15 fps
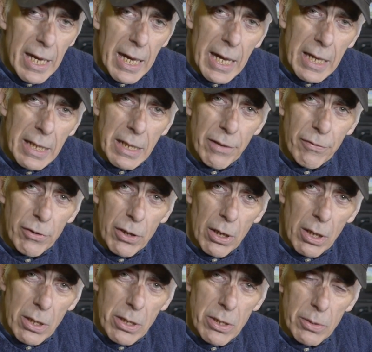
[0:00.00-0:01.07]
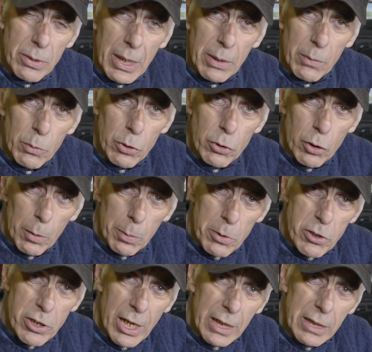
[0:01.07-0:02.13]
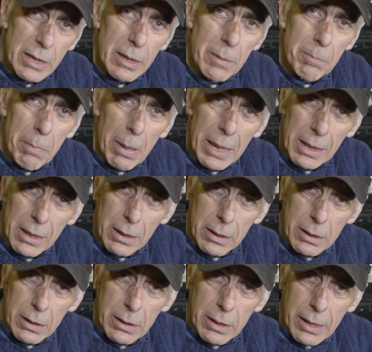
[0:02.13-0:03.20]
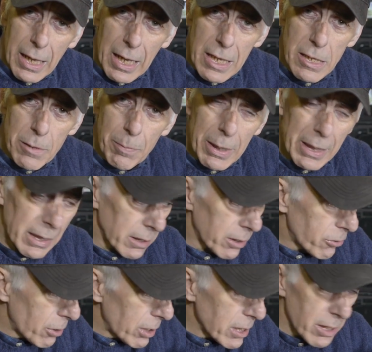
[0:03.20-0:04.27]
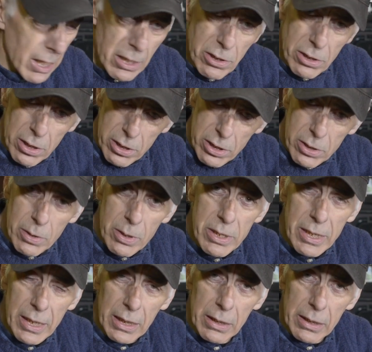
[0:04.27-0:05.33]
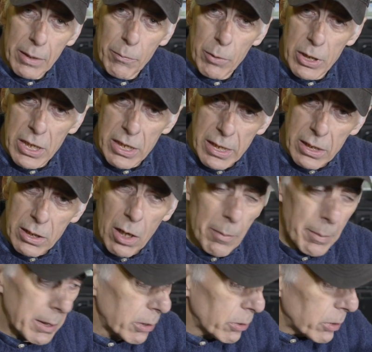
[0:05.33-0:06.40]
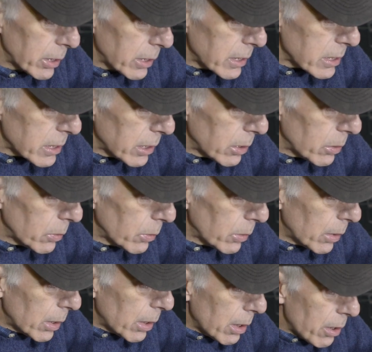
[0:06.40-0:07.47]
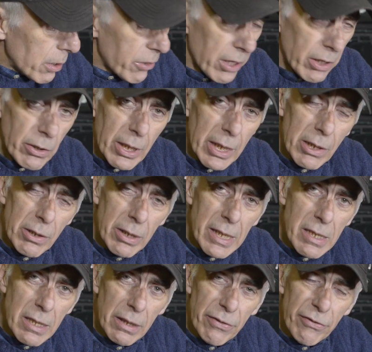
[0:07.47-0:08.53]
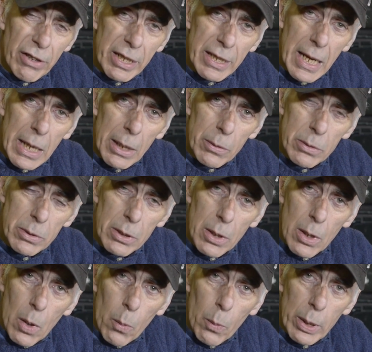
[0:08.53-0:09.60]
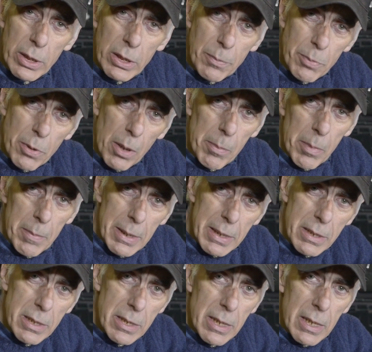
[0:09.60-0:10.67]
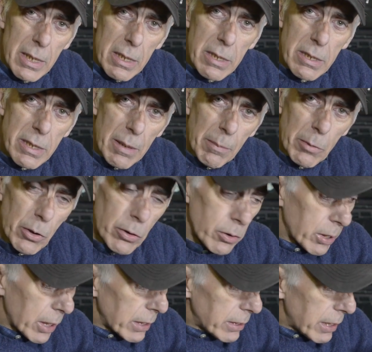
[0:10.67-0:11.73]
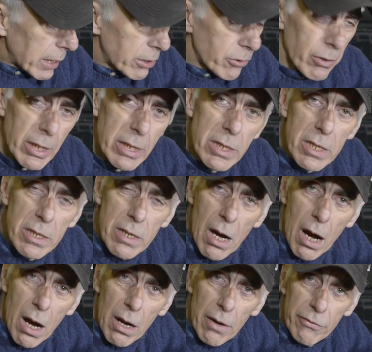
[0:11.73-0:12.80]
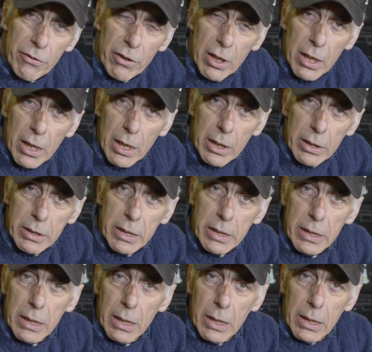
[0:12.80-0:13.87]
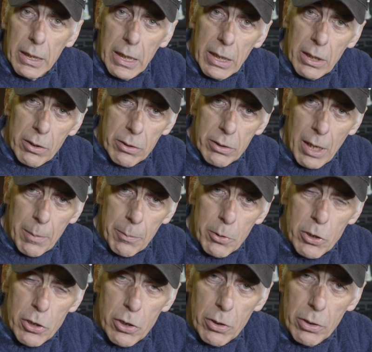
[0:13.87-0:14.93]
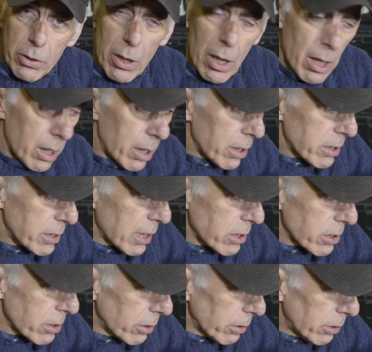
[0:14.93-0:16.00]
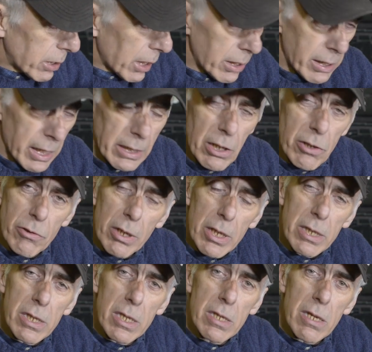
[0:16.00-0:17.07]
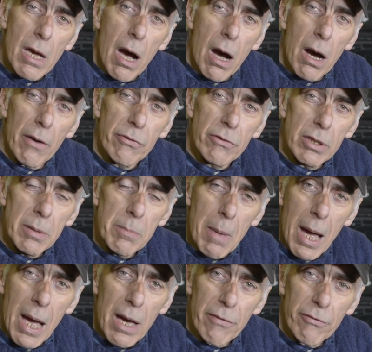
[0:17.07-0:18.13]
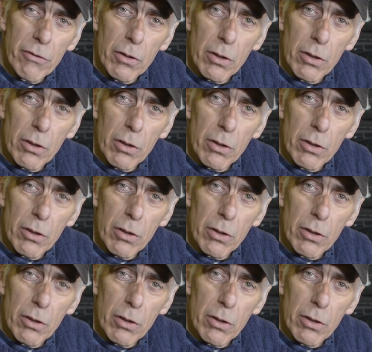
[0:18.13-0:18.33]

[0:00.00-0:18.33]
and if you also then would double check the pedal, the gas pedal trace, that's also a signal that which is incoming to the ECU, then you can easily find out what the problem is. Similarly, you can take traces of the air temperature sensor, you can take the traces of the map,